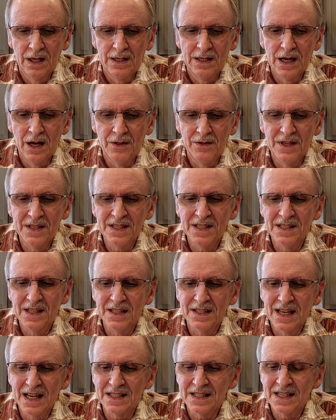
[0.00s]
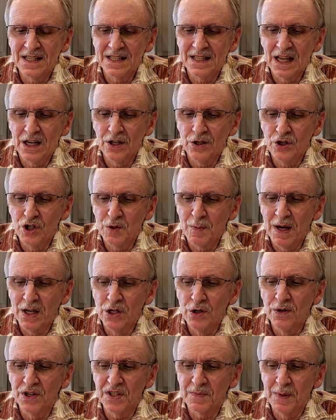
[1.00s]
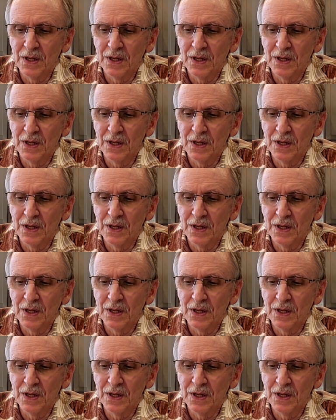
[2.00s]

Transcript: Now, this is the testing standard used by U.S.